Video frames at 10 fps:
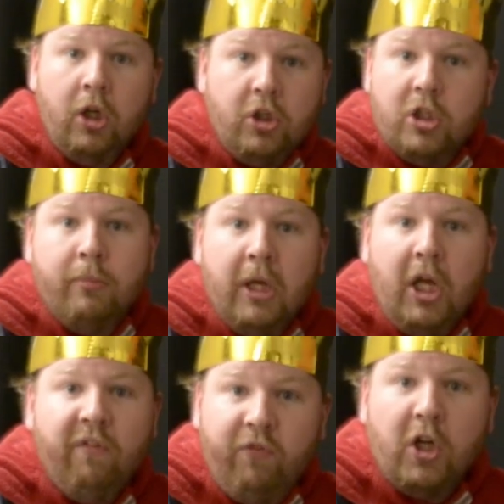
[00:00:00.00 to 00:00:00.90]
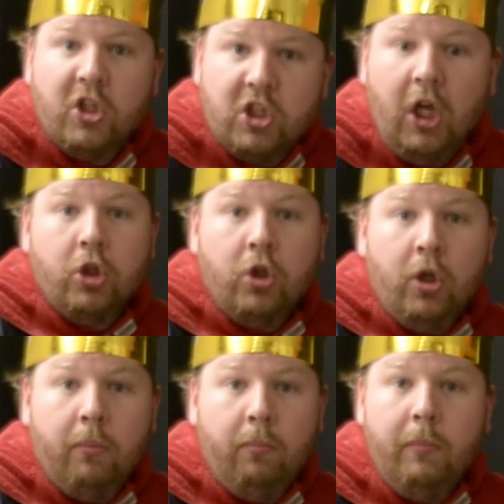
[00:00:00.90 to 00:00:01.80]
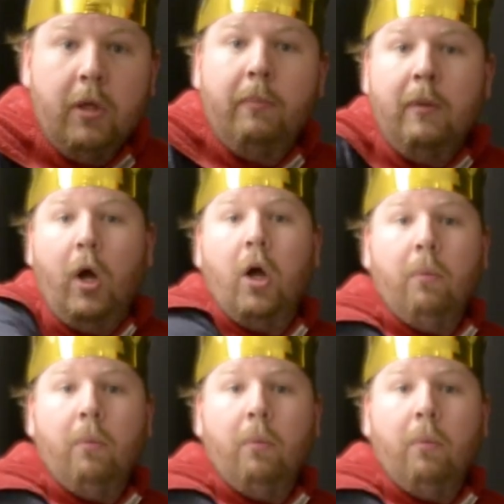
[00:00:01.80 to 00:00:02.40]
Doesn't make any fucking sense. Meanwhile,